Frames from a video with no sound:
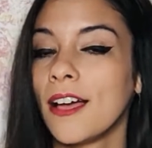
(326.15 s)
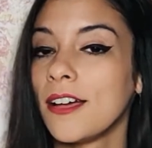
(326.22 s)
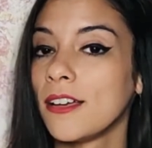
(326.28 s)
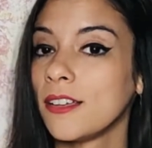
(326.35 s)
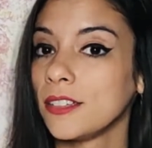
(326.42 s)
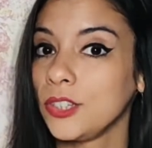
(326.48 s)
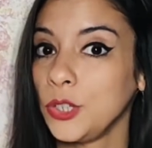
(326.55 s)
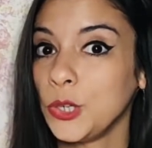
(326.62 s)

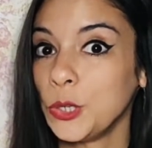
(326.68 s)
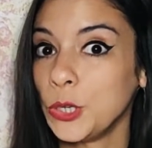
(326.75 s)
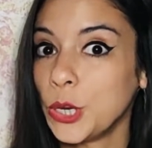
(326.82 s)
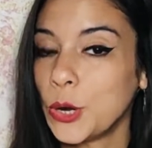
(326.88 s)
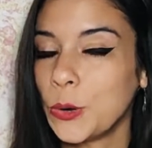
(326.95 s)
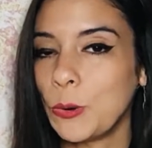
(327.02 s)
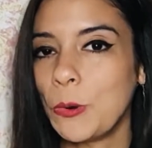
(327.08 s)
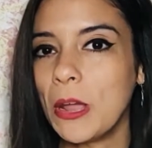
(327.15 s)
as you
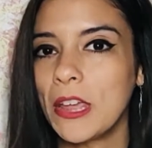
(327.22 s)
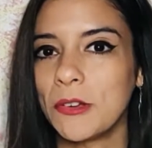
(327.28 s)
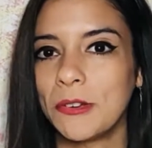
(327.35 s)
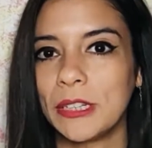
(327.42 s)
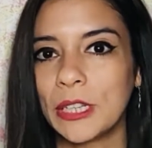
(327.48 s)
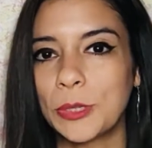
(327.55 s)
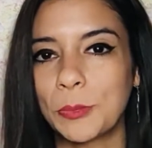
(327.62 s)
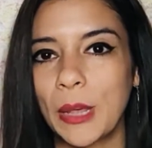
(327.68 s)
know, here
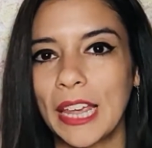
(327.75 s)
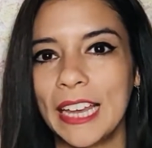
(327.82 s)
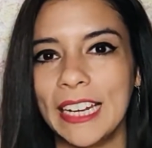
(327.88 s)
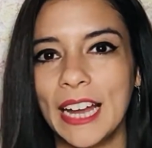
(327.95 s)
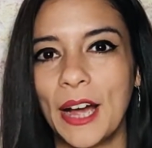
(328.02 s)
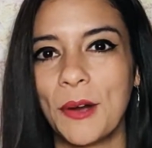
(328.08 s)
in Spain,